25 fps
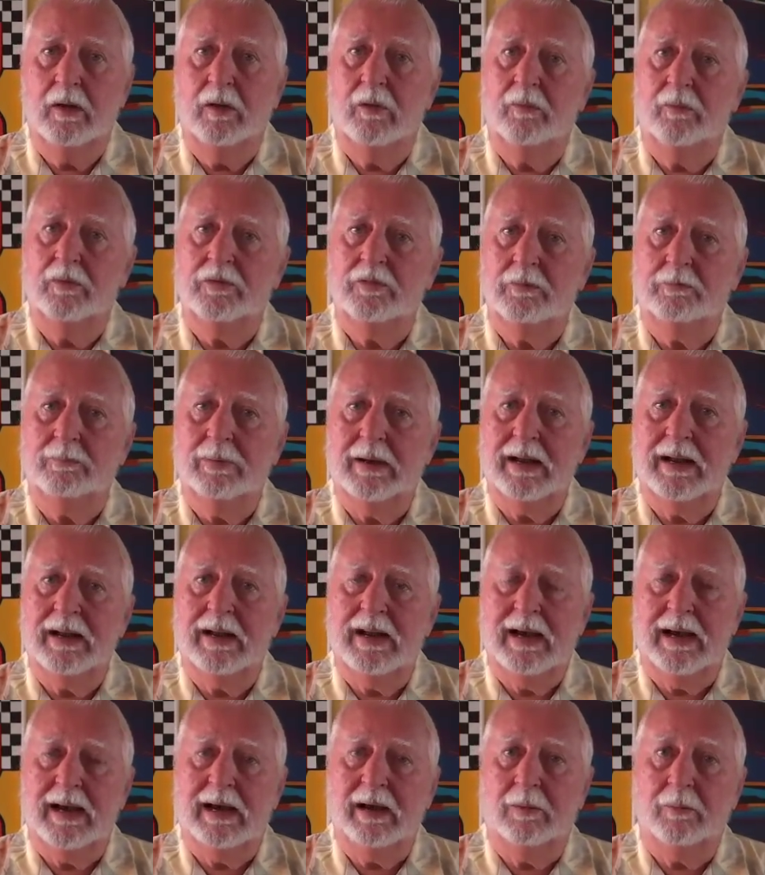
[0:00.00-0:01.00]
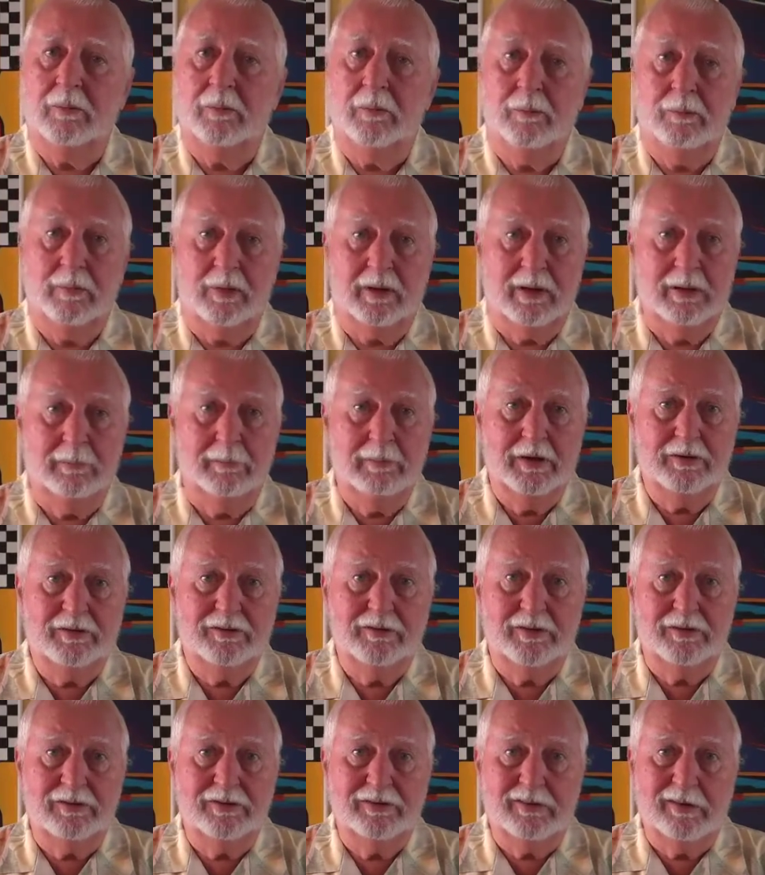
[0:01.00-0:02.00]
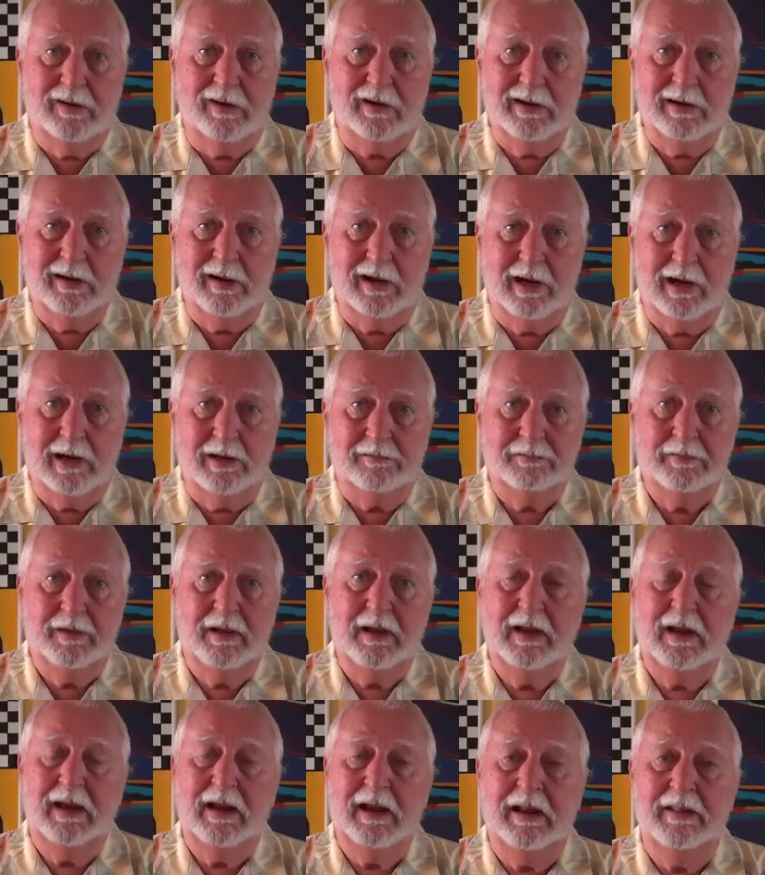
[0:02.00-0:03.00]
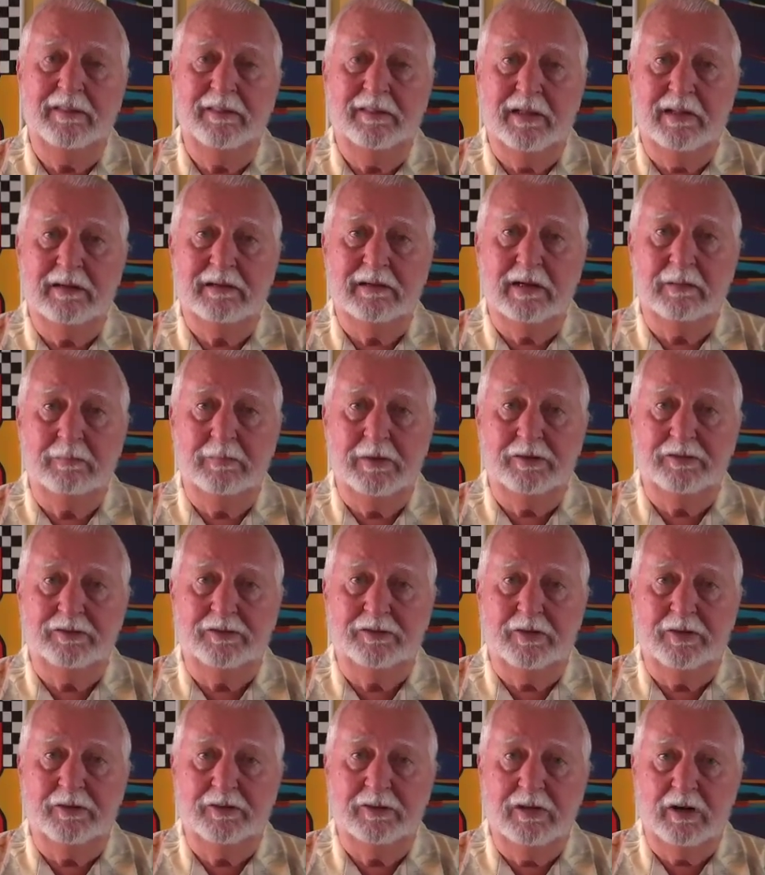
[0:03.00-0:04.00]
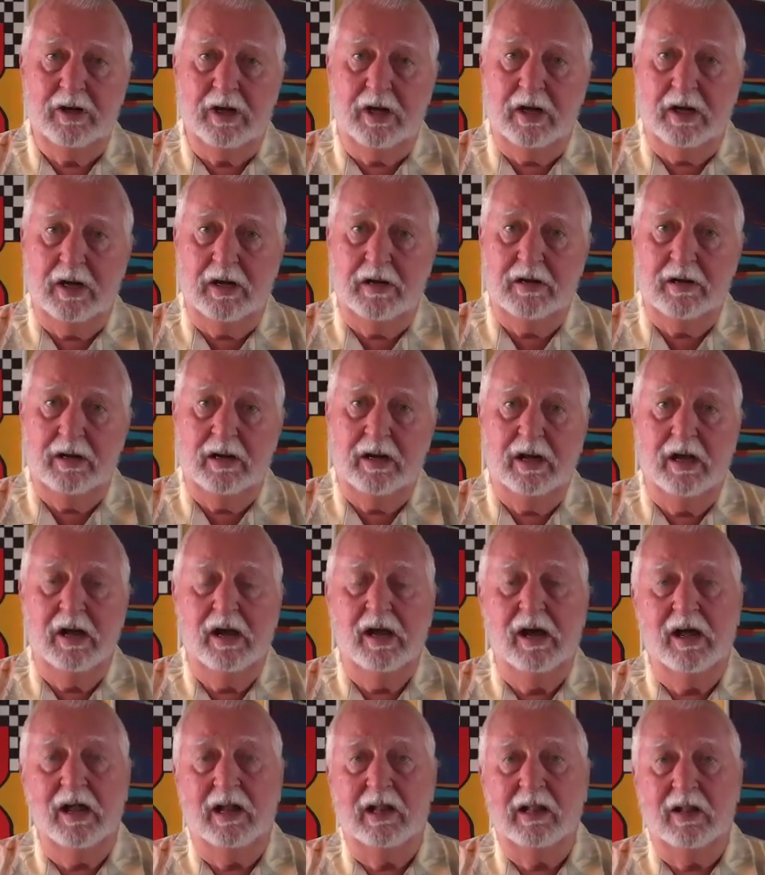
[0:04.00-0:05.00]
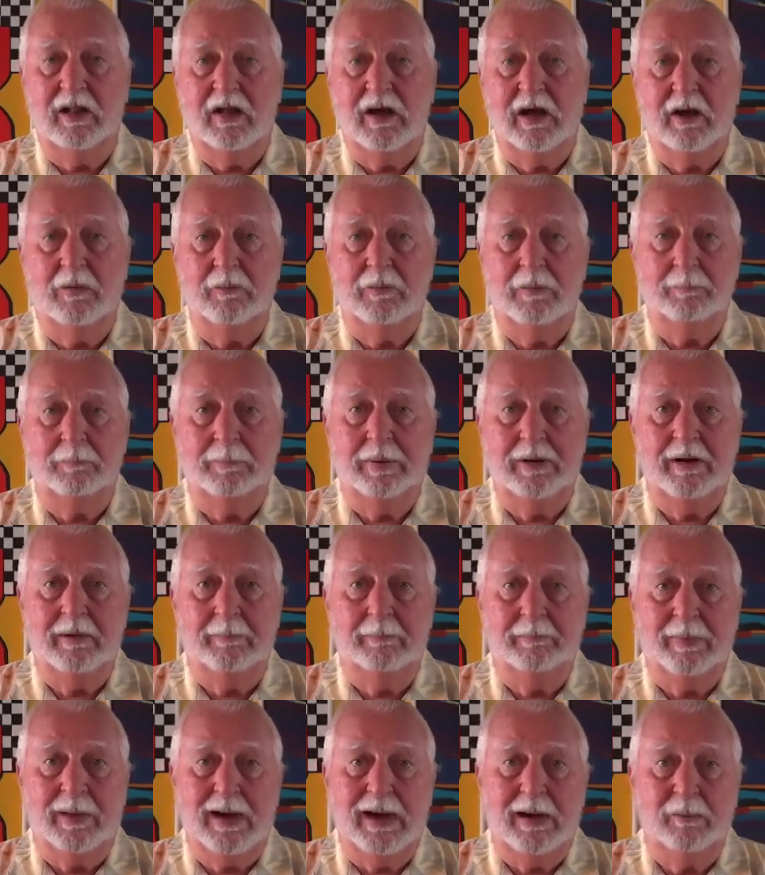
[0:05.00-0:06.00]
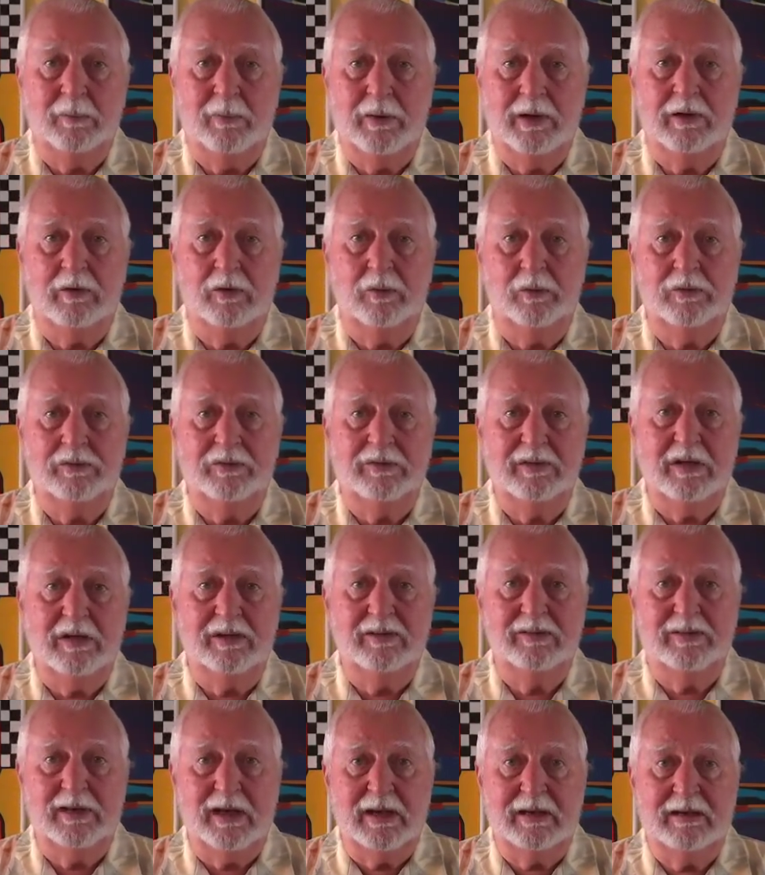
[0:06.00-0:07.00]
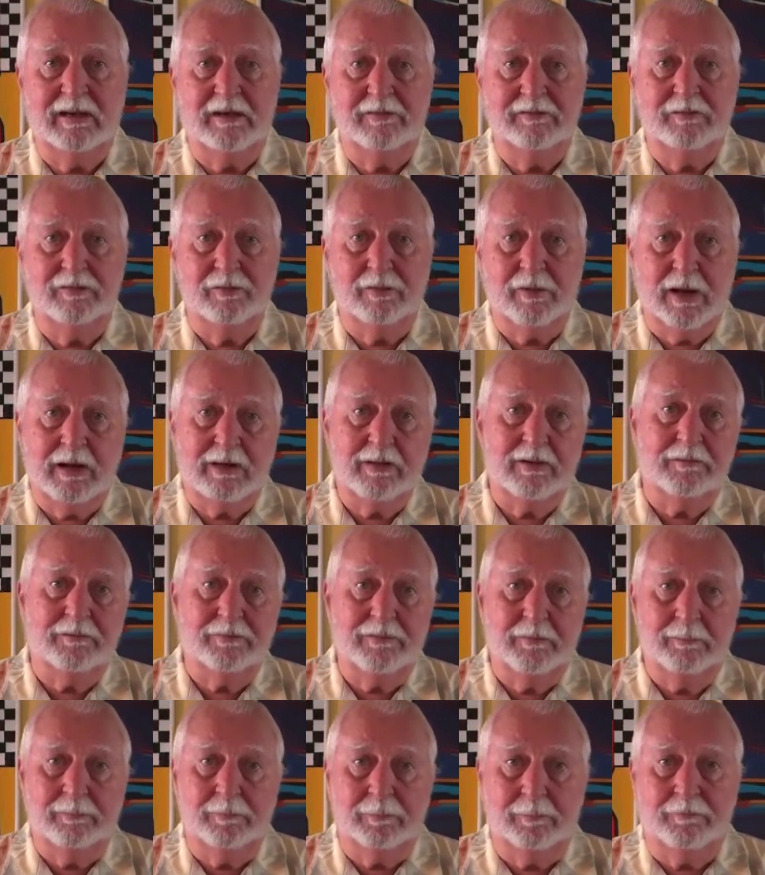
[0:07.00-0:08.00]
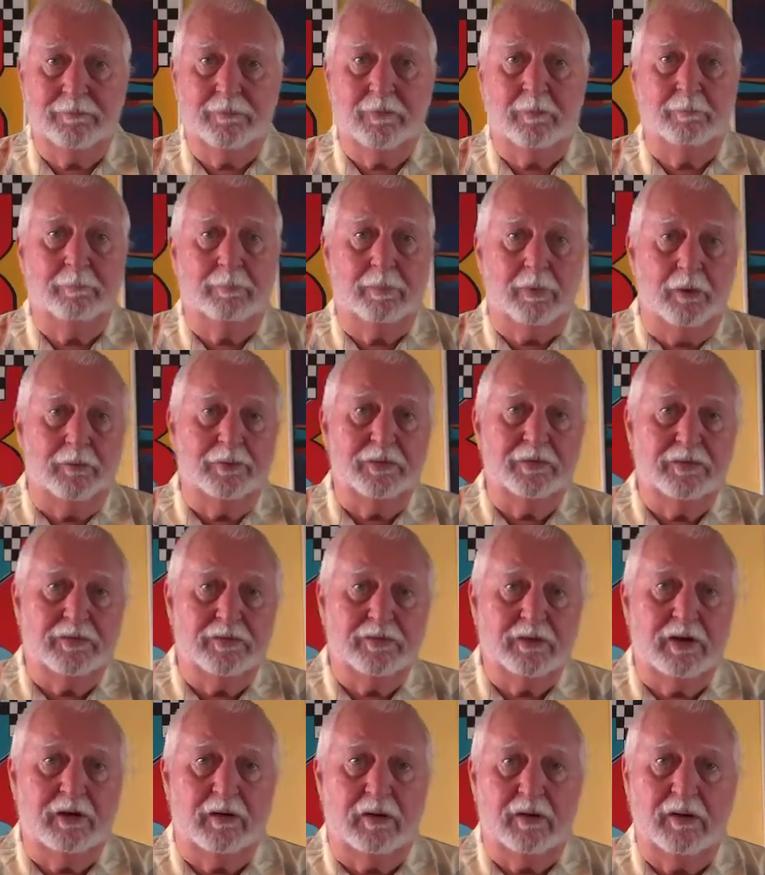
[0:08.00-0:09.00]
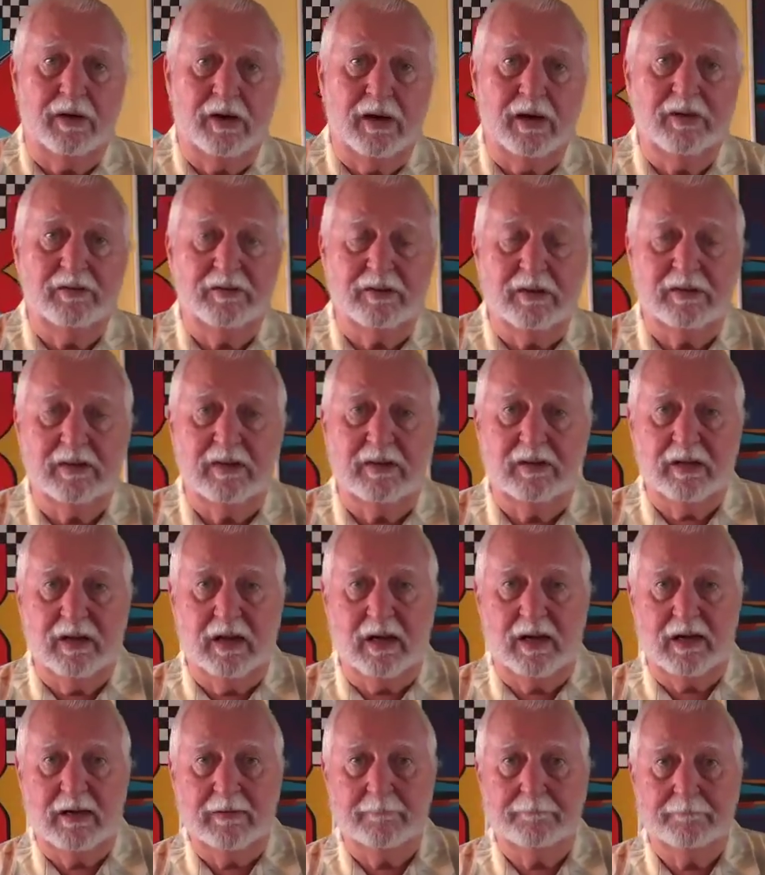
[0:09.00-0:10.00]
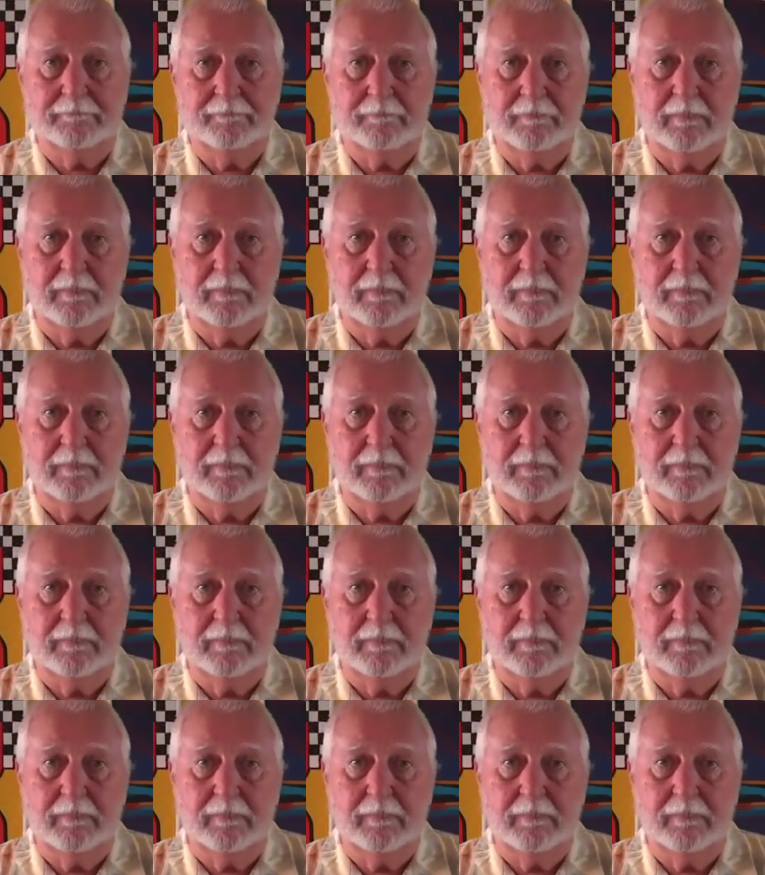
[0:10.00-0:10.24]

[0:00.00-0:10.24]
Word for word: was about how Commissioner Sarnoff and then Commissioner Dunn, along with Peter Bockweg, who was the executive director for, for both CRAs at the time,